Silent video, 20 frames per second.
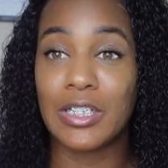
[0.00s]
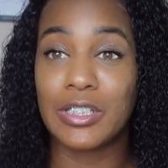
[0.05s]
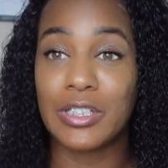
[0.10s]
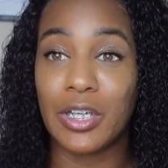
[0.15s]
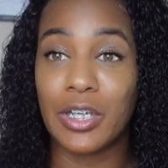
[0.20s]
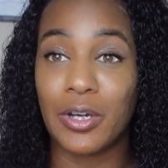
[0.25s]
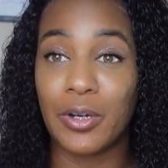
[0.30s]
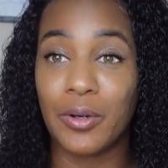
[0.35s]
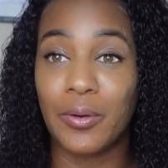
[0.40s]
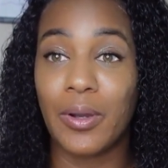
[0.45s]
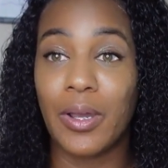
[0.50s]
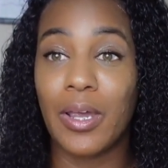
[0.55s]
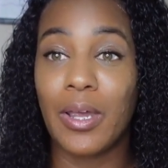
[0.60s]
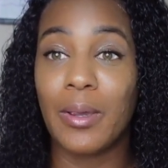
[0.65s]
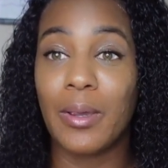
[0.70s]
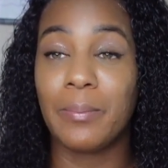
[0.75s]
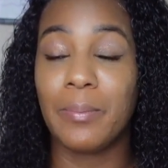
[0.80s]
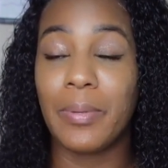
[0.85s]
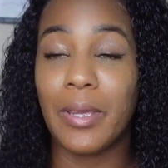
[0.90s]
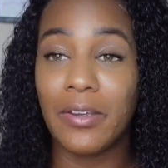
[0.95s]
So
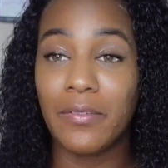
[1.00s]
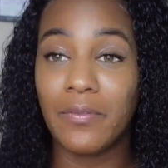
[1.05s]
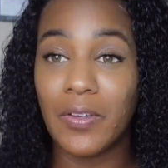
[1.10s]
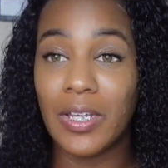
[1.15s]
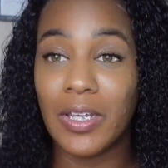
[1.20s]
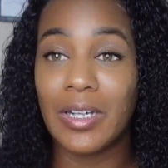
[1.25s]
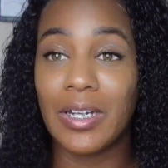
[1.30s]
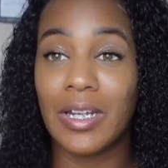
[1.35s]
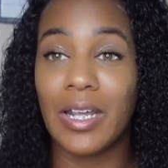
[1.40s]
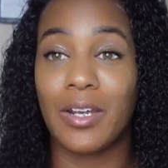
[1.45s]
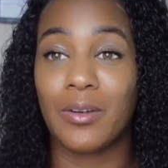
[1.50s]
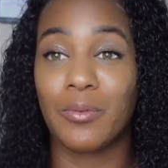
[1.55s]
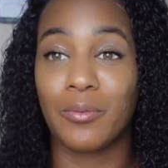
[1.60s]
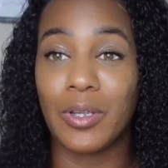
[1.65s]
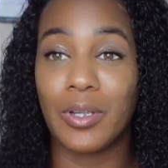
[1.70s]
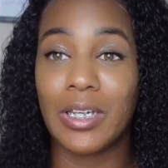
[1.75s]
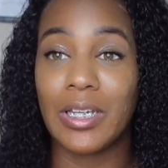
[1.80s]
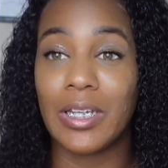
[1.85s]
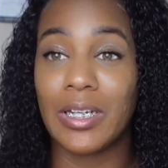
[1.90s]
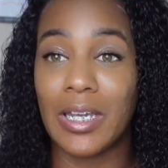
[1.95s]
pivot and
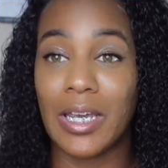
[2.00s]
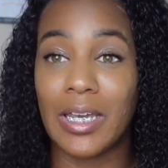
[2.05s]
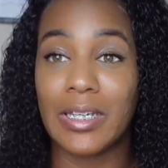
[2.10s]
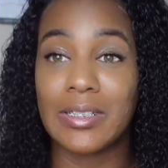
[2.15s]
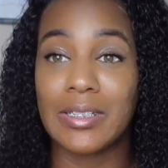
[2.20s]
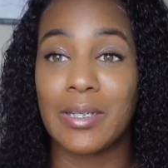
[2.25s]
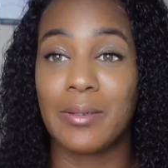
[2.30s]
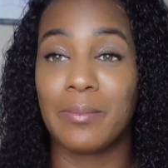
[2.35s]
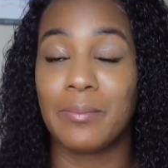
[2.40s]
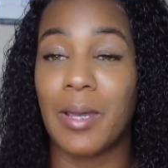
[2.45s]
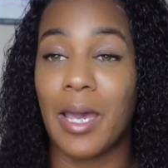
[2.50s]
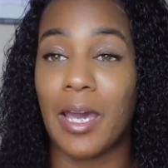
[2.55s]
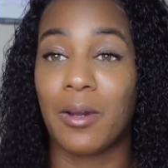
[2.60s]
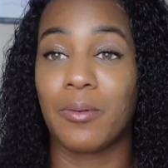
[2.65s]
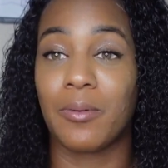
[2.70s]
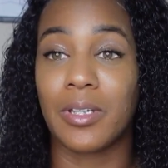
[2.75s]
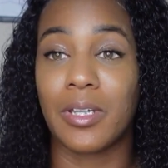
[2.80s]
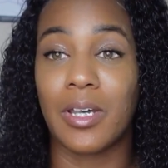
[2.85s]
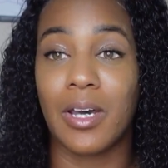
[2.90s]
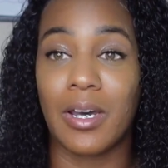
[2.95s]
reconnect
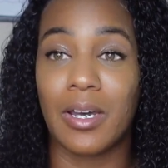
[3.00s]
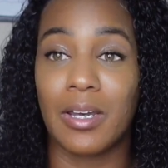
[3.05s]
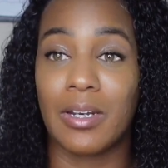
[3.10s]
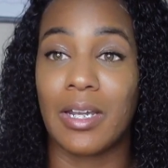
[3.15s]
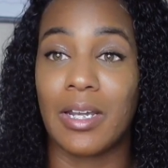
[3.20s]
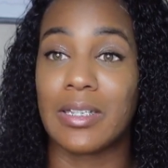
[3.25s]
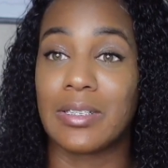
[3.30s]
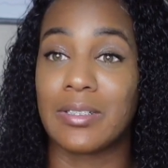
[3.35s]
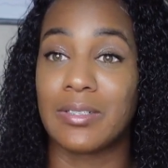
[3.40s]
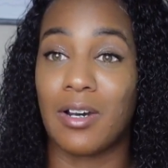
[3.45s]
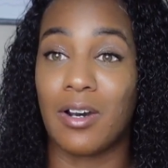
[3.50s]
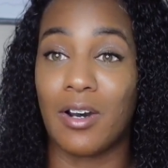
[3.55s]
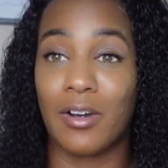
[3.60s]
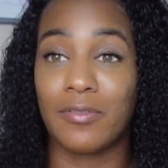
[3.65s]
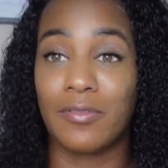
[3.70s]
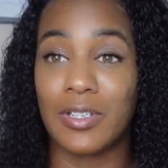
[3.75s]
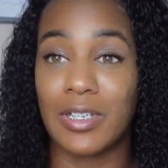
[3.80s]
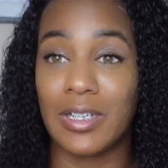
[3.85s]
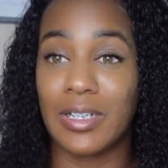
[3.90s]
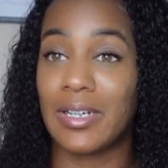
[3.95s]
back with God as
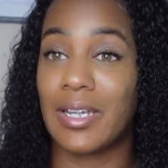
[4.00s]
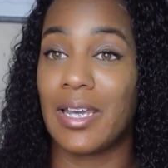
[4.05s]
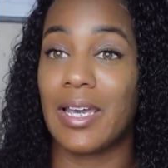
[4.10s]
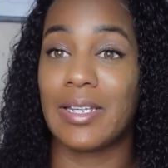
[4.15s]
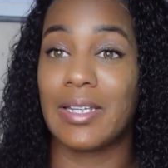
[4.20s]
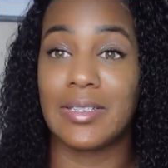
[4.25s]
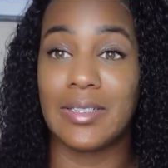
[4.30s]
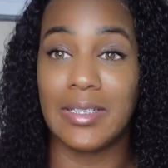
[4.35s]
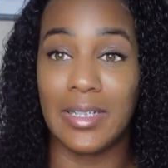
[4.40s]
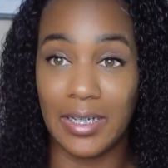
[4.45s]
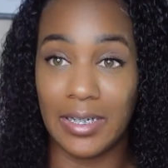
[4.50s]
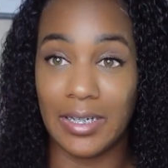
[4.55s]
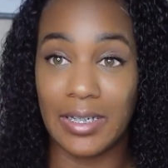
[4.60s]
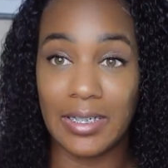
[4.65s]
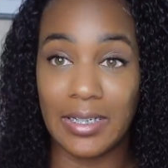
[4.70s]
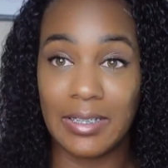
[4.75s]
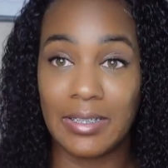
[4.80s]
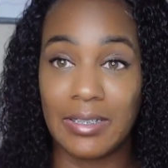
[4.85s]
often as needed.